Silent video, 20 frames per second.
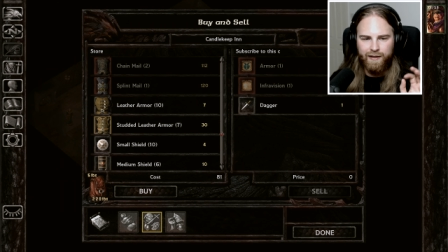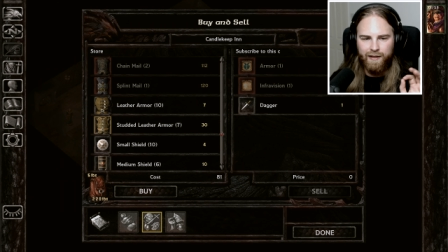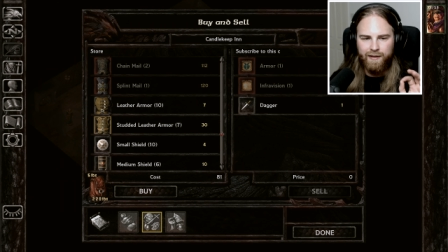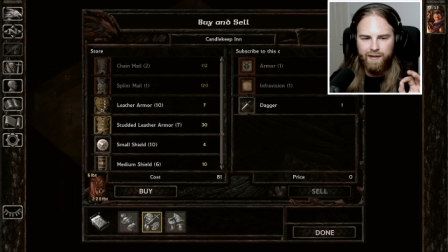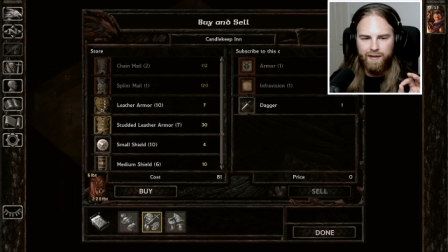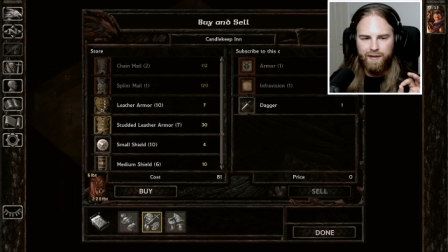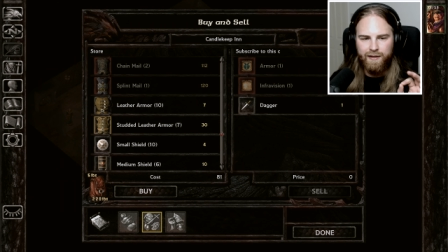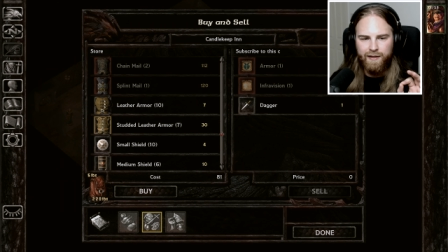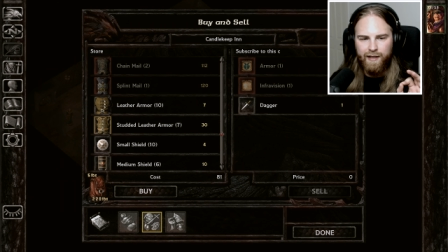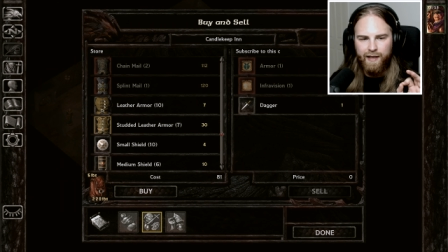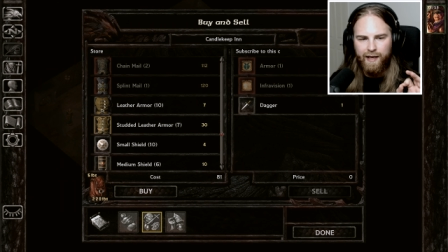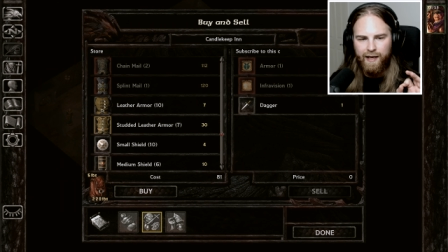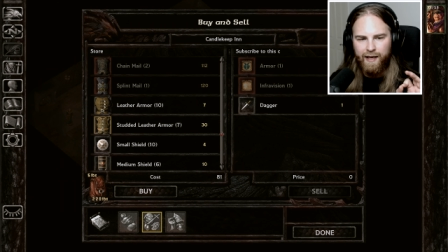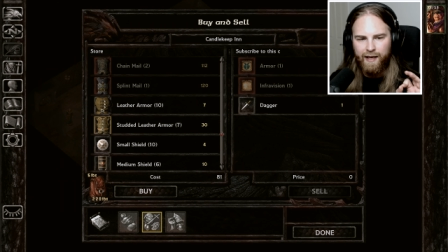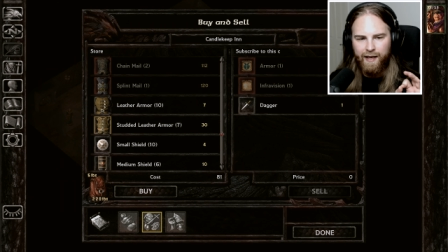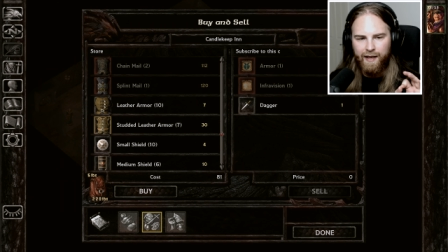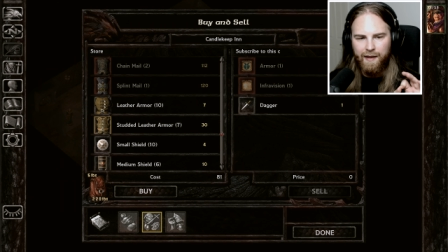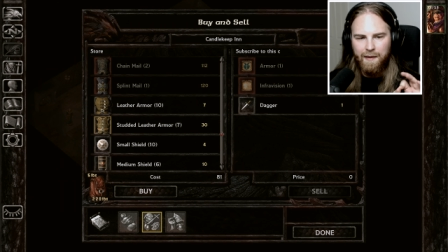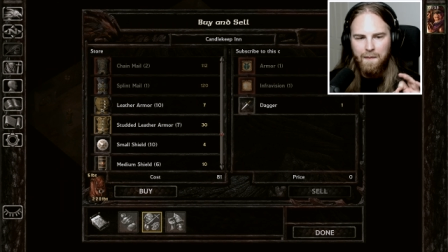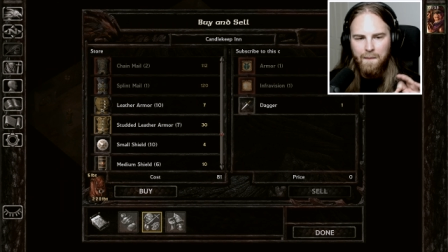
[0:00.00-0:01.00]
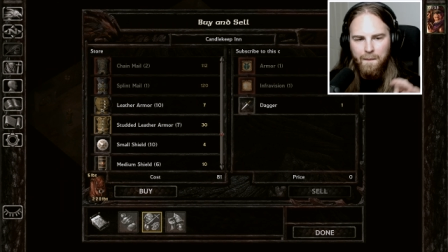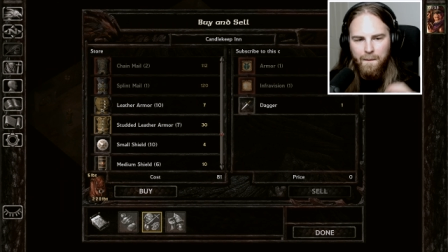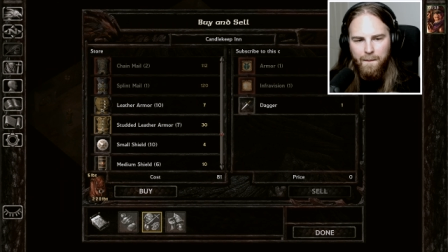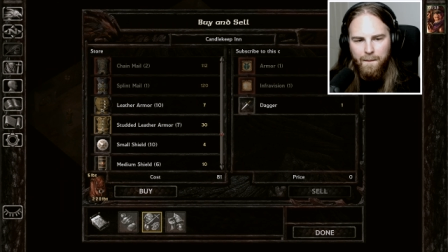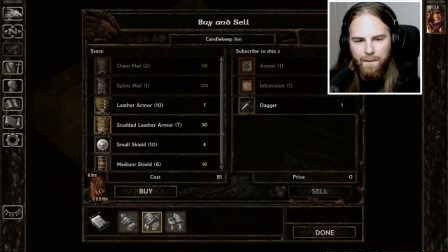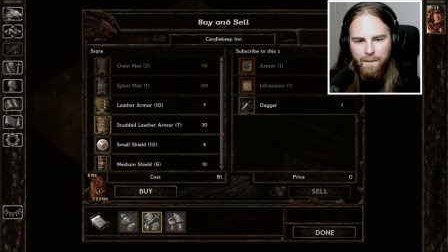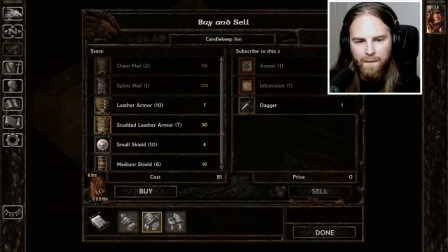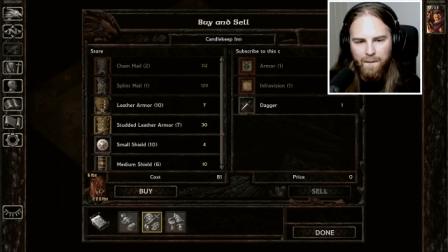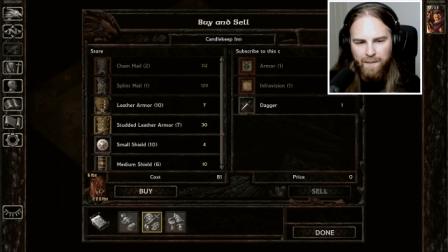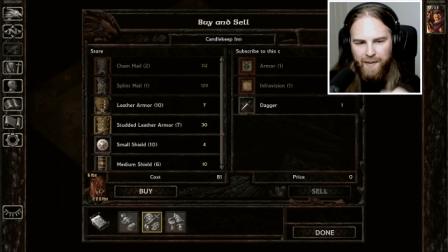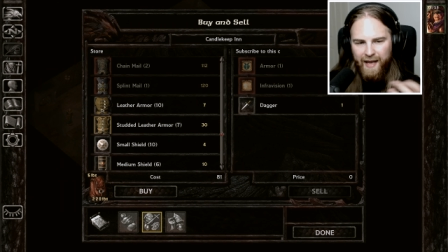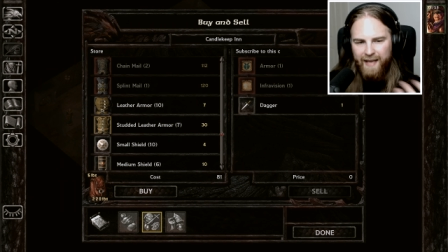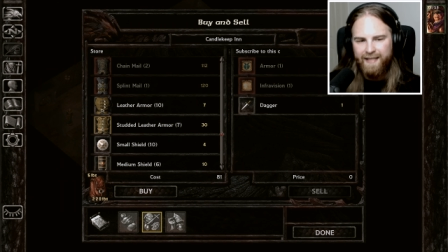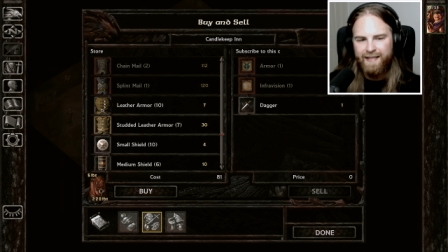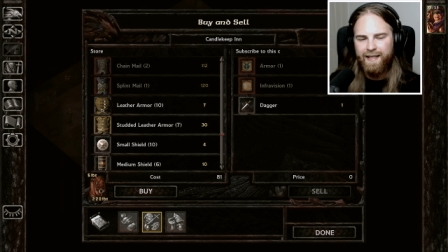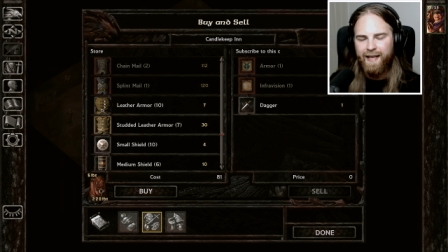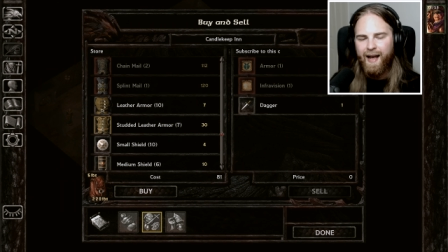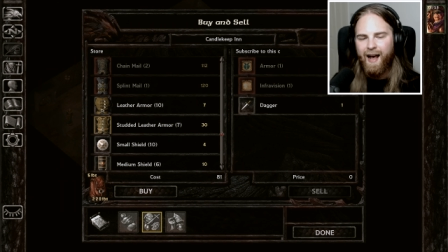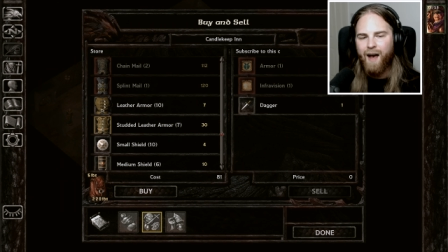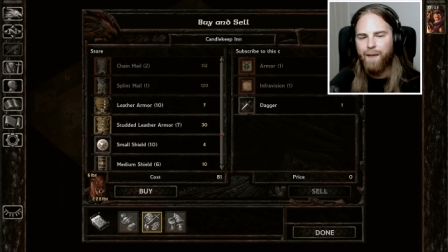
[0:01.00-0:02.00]
this is the
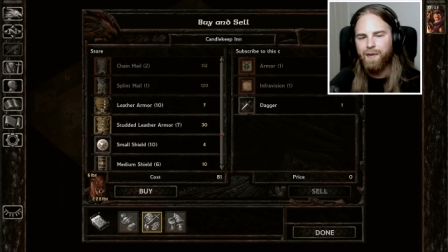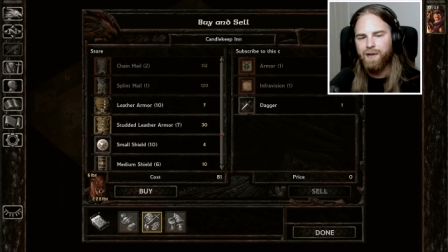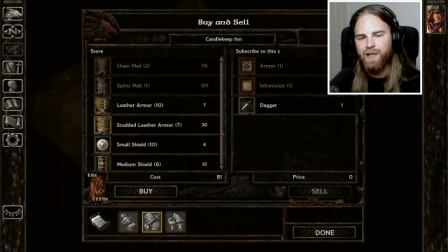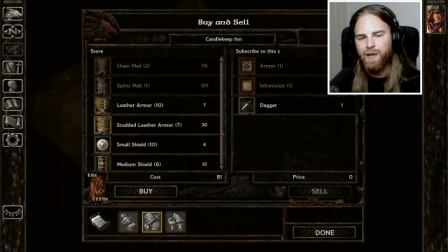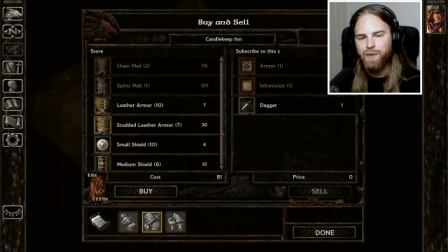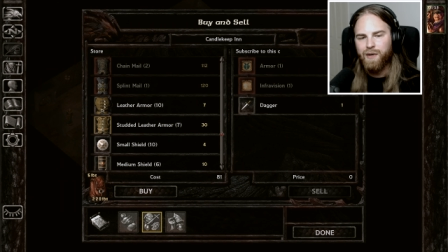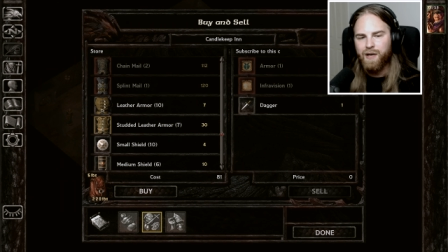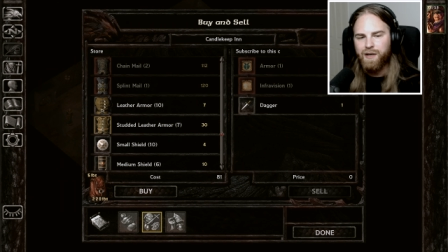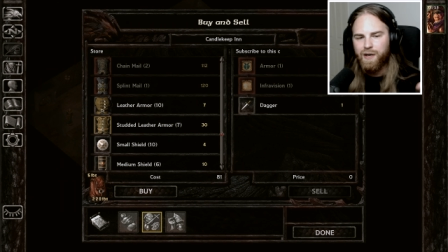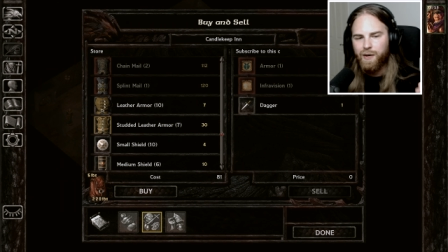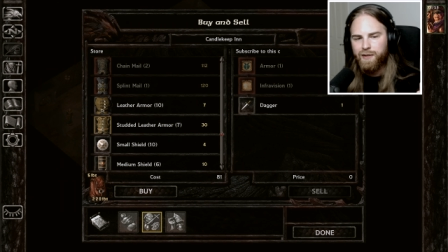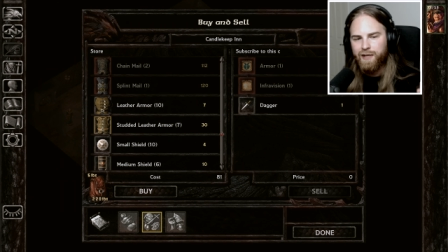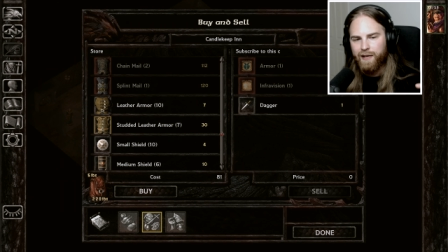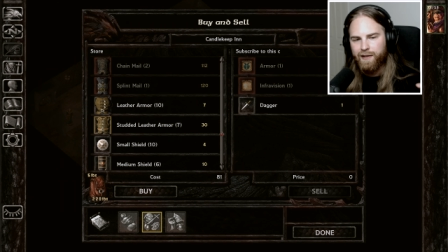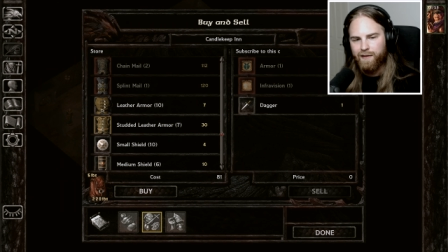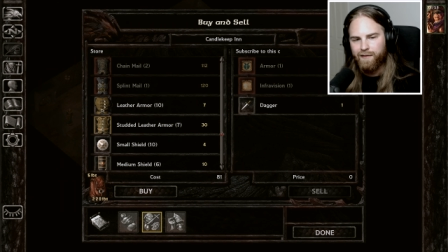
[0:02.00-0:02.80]
best armor that we can use